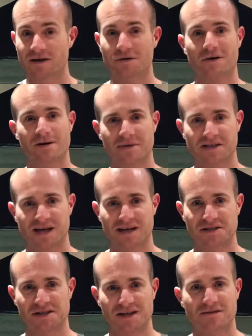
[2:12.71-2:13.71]
a creamy
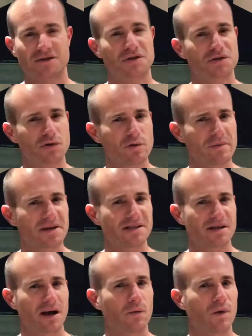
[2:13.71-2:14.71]
texture. The
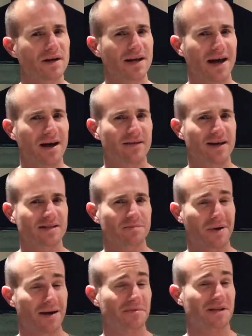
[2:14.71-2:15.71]
strawberries, I wonder how that's
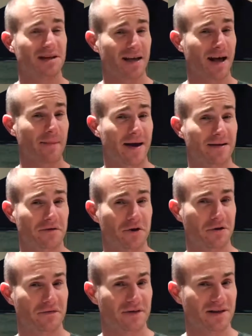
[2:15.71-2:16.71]
perhaps going to come out in the
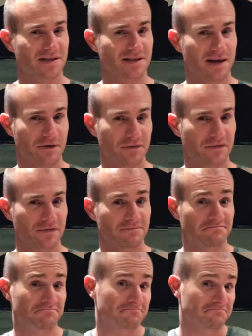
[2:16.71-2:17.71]
coffee itself.
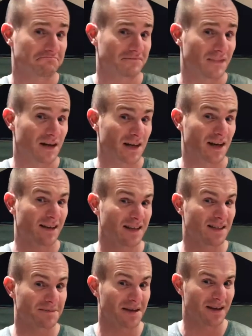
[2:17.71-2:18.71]
Again, that's
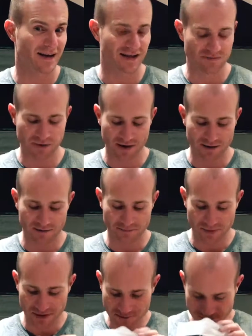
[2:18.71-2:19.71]
going to be the next part,
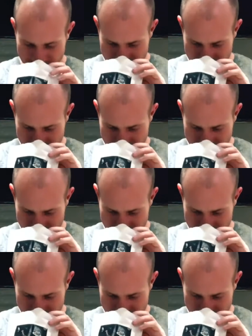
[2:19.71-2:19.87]
but